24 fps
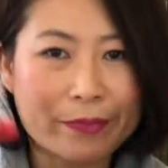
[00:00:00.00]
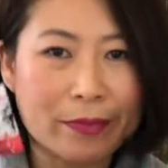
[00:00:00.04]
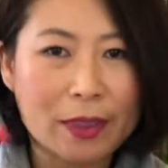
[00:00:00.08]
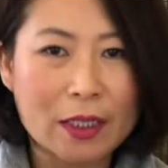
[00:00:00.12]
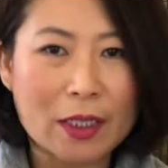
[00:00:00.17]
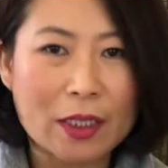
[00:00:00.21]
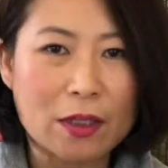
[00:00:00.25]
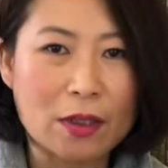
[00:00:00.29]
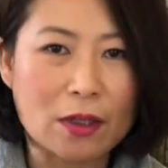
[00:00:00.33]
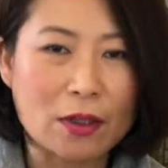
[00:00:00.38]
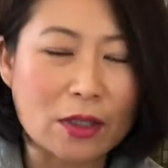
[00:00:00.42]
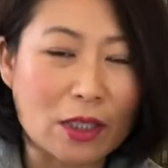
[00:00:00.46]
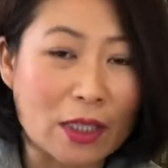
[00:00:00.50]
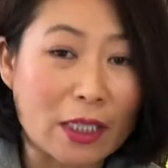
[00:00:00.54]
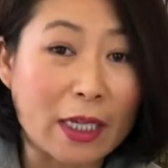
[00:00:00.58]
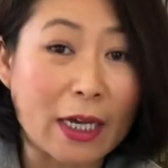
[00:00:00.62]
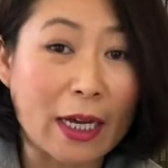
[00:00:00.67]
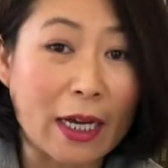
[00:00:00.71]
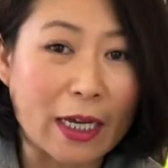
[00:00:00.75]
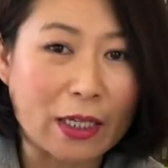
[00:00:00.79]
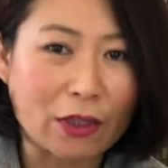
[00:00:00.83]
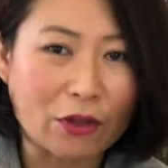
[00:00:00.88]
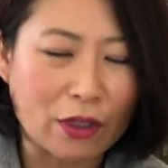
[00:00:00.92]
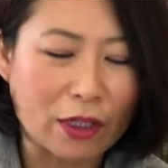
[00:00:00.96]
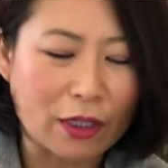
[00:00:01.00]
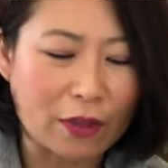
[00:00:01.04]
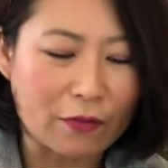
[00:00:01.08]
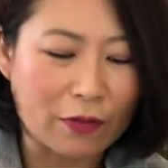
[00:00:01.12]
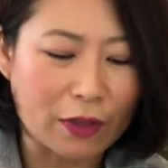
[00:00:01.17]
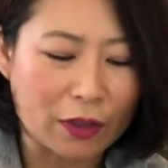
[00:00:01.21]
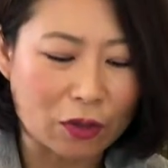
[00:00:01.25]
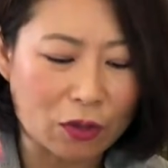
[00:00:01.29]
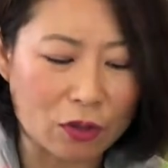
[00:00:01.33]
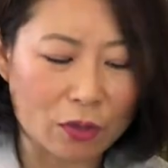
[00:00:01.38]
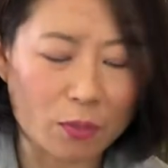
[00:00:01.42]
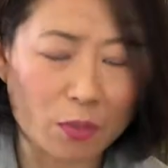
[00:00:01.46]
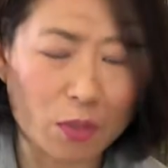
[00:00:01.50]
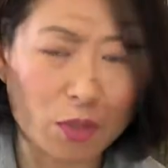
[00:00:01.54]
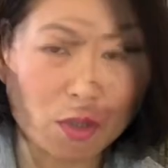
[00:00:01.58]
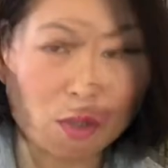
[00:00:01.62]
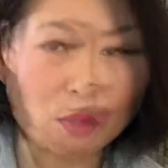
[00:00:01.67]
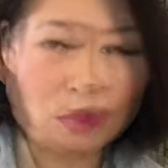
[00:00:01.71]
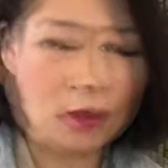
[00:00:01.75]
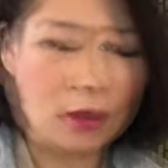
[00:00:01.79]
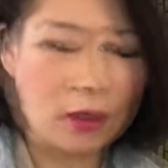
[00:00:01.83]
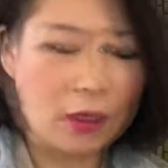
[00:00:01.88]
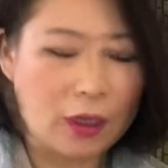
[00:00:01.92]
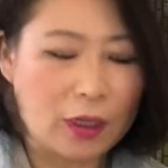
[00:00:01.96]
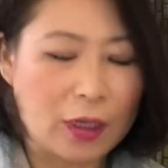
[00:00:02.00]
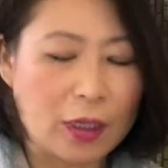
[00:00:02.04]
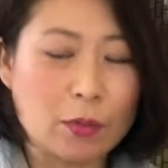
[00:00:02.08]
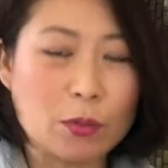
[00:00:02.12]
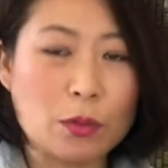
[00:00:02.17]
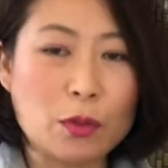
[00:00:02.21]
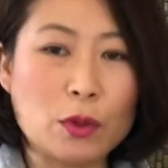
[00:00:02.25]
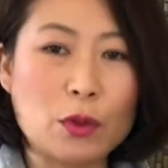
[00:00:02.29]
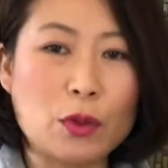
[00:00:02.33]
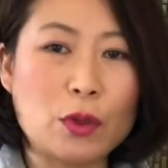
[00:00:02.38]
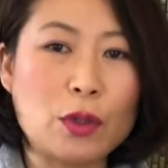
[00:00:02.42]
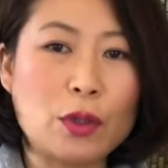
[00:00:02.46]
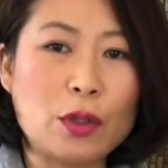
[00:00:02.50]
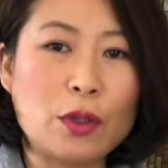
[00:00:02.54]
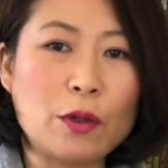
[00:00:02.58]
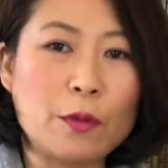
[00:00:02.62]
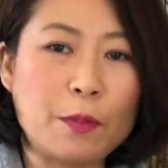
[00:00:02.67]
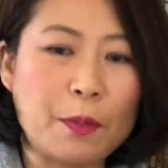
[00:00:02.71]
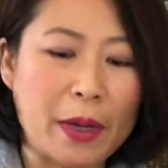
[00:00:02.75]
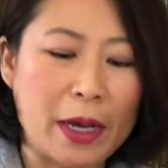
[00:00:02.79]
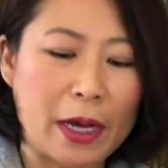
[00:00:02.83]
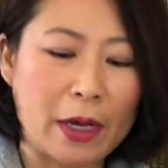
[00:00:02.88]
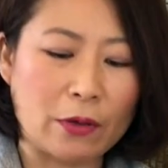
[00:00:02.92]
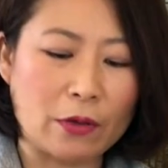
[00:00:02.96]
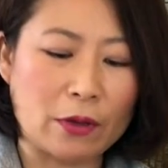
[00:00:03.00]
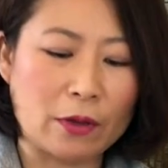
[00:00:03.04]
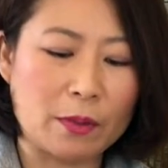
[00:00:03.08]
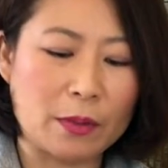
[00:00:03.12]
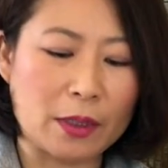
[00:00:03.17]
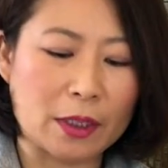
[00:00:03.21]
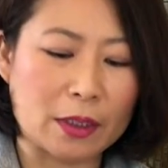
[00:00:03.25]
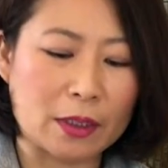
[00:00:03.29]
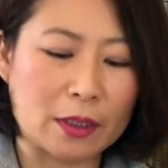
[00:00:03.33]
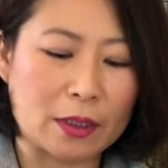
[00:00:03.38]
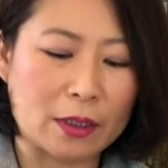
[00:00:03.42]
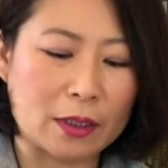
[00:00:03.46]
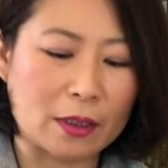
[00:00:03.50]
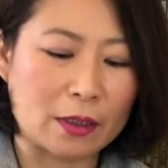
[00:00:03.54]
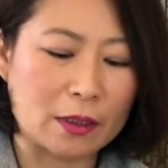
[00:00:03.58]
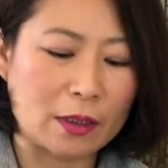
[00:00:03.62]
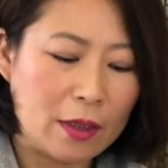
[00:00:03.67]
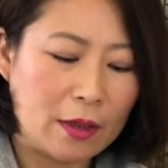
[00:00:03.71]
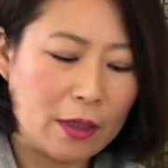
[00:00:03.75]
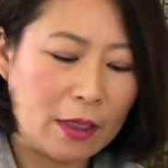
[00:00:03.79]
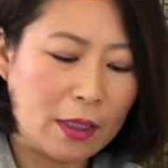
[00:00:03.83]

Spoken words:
you know, dehydrated vegetable. It comes with 2 powder mixes.